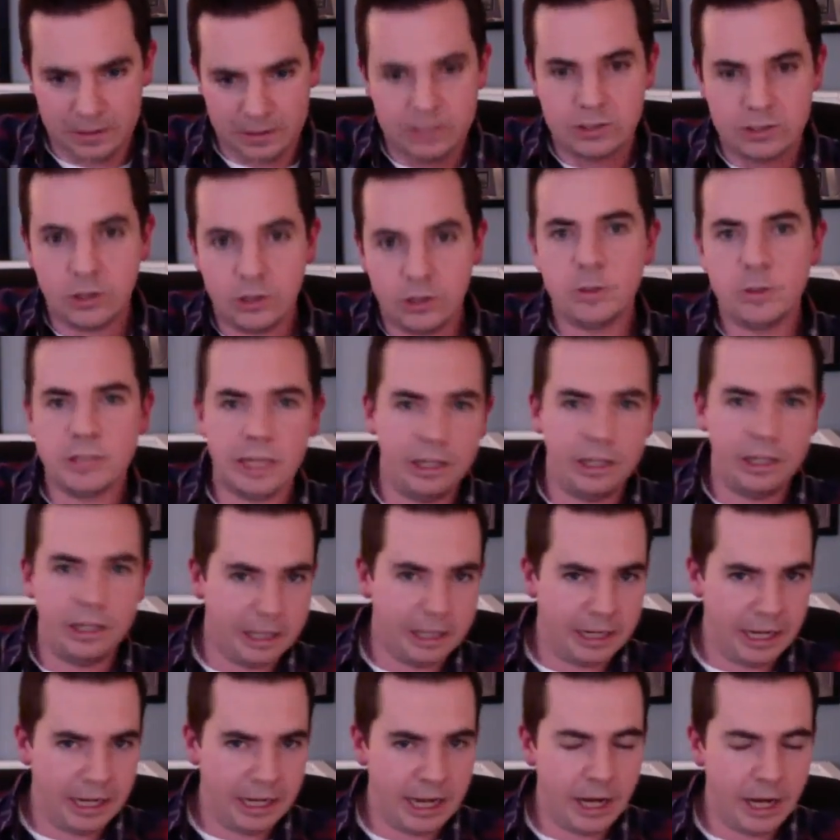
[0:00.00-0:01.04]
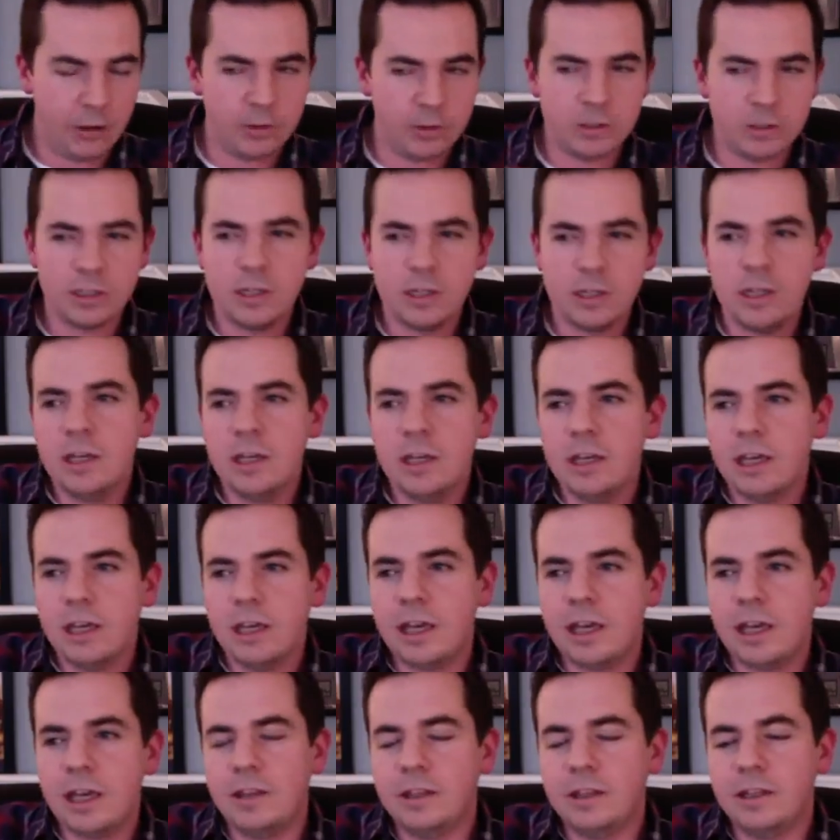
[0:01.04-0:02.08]
That's a hotel and not a house.
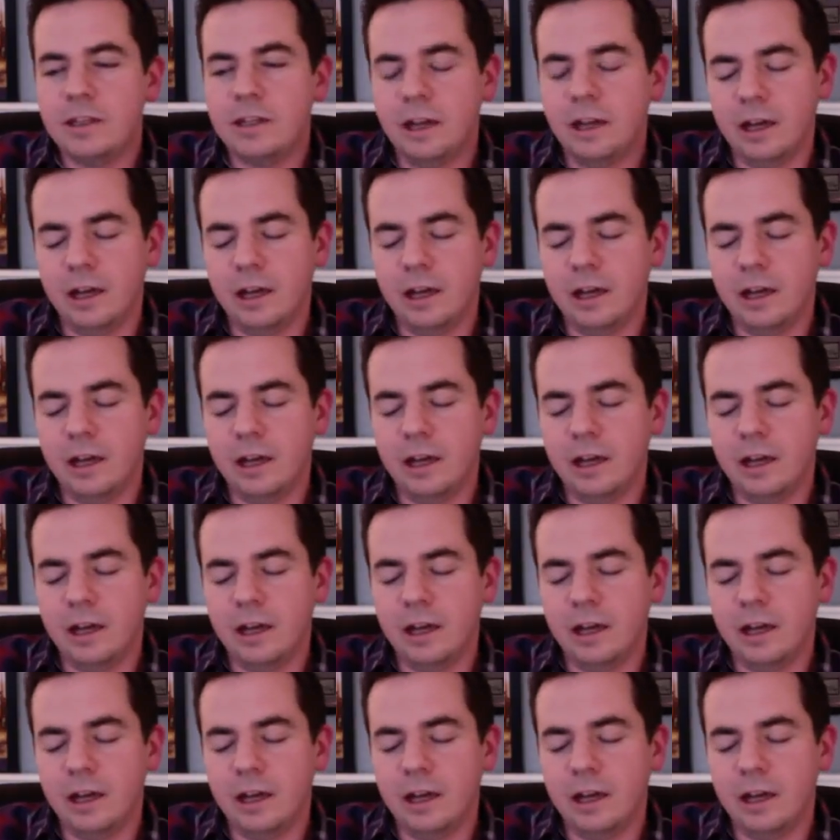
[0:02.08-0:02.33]
And then,